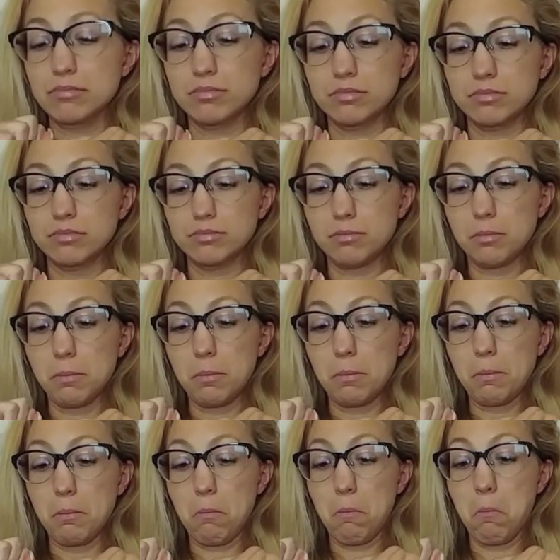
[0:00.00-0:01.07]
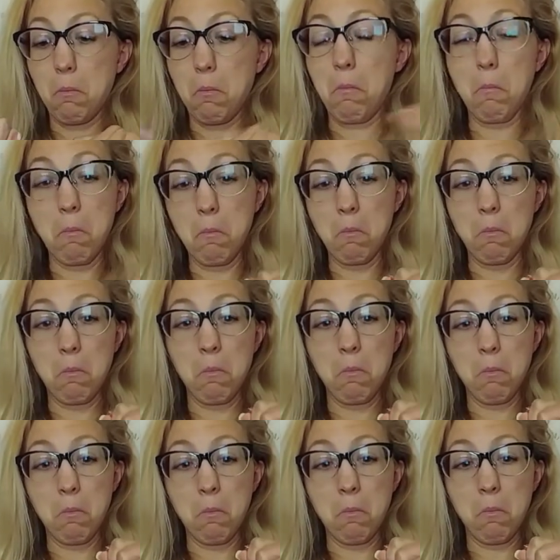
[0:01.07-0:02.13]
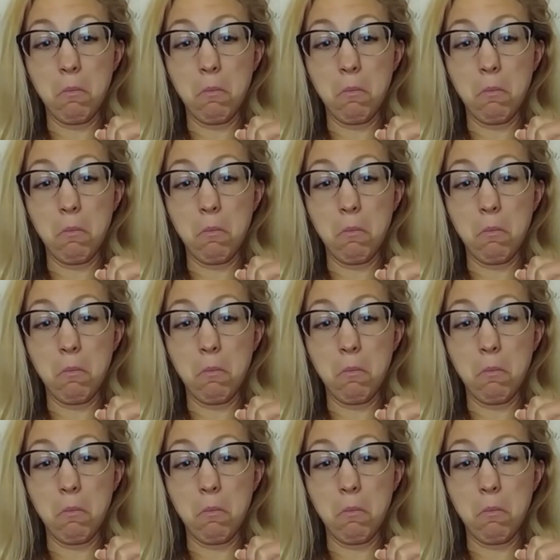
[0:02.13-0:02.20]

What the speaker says: Nothing is said.